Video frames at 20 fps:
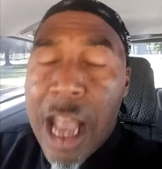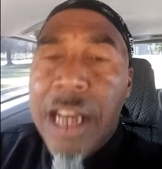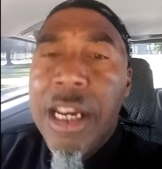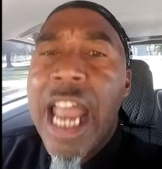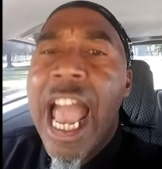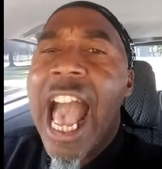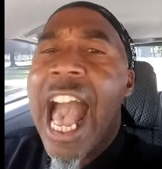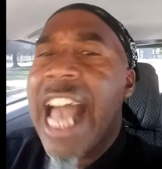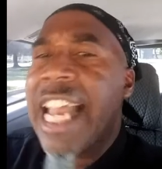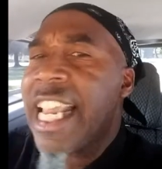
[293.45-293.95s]

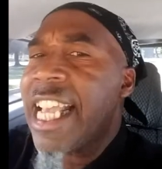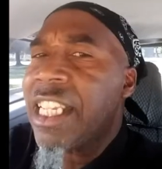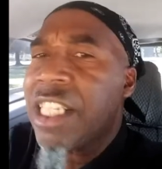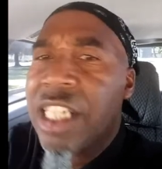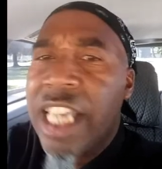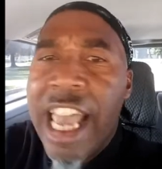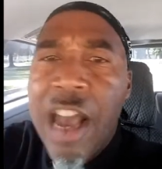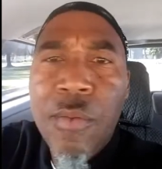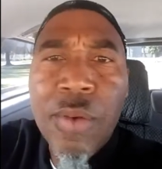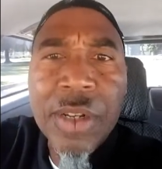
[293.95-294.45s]
Now, I didn't
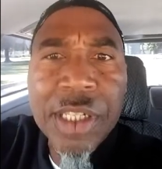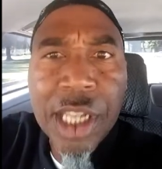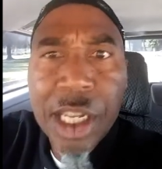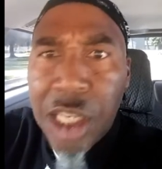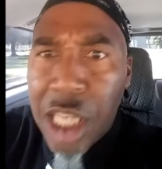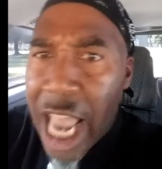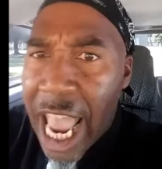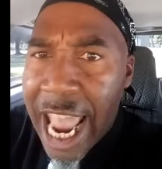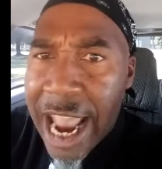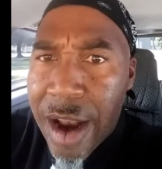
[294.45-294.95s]
say it was a
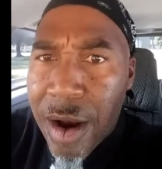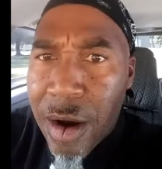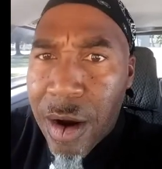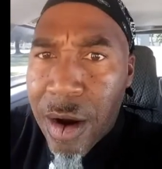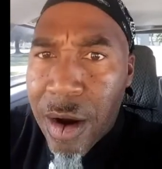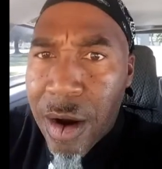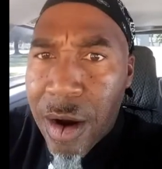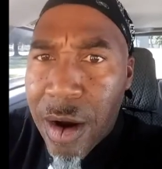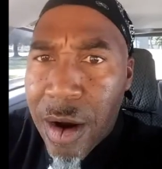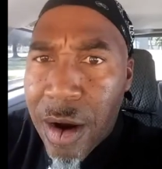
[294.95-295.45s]
tear,
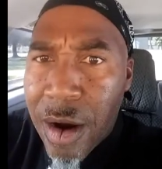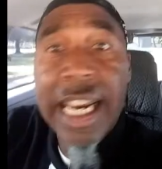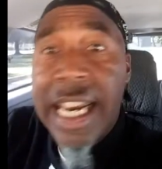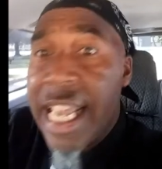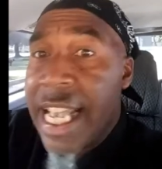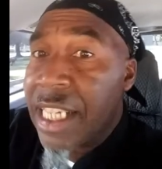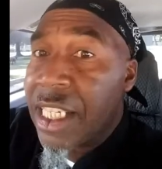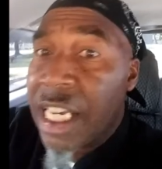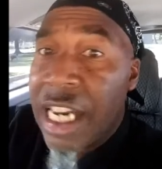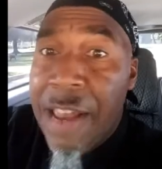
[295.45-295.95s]
but it
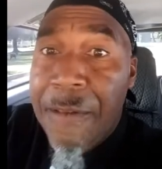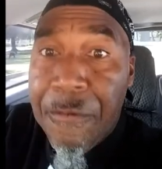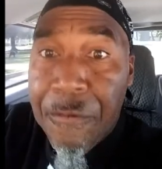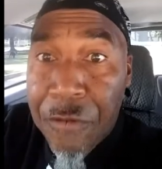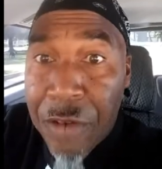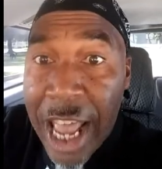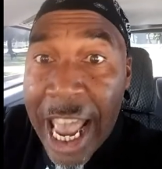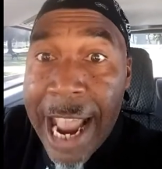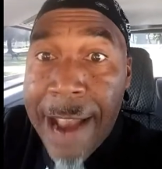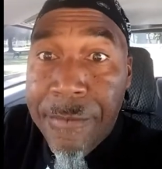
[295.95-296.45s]
is an
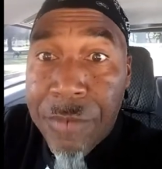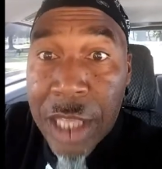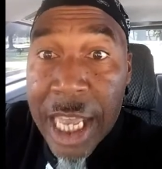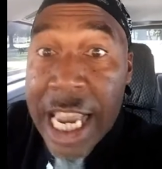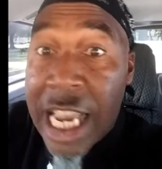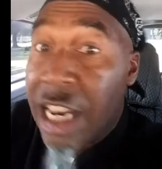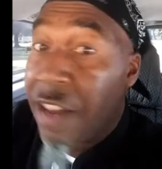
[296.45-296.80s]
inflamed thing.